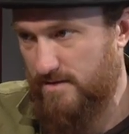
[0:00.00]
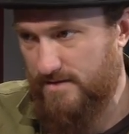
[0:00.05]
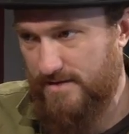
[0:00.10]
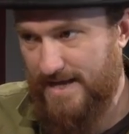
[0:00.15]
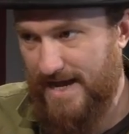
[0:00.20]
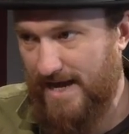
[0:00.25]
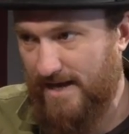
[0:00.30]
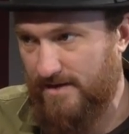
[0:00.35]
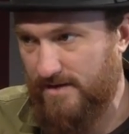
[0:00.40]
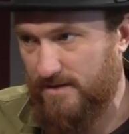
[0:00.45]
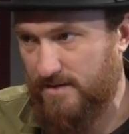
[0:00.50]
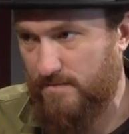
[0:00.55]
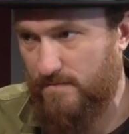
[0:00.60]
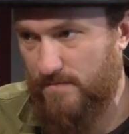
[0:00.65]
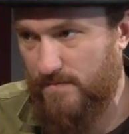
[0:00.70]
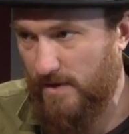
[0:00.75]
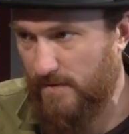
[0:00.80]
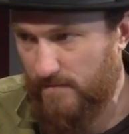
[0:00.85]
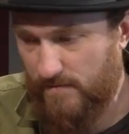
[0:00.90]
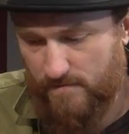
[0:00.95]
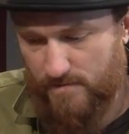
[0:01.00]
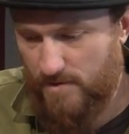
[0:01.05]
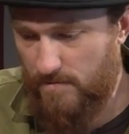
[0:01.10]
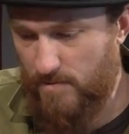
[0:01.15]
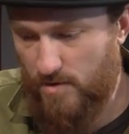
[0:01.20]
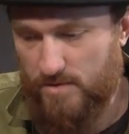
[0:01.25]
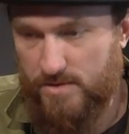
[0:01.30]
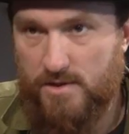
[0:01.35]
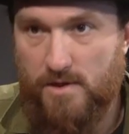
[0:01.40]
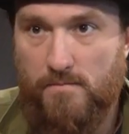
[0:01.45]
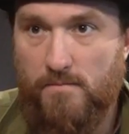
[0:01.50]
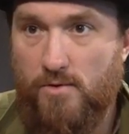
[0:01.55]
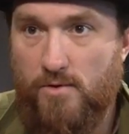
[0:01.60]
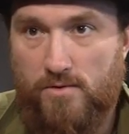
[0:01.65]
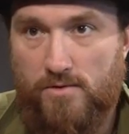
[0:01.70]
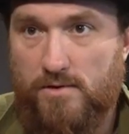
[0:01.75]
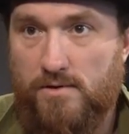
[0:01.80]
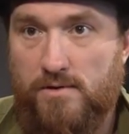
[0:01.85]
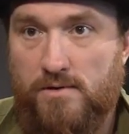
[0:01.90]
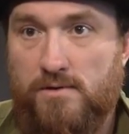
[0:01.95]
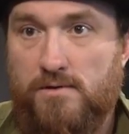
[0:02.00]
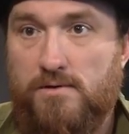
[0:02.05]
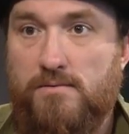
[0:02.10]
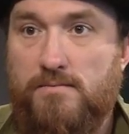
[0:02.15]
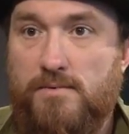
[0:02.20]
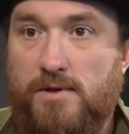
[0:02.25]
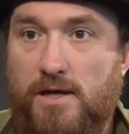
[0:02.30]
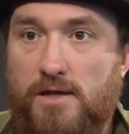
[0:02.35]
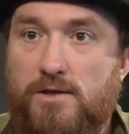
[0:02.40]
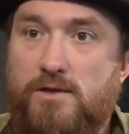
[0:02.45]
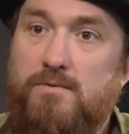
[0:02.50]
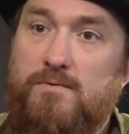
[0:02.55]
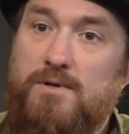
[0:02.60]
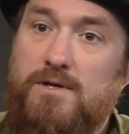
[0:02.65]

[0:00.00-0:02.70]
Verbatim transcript: that is the most important. And you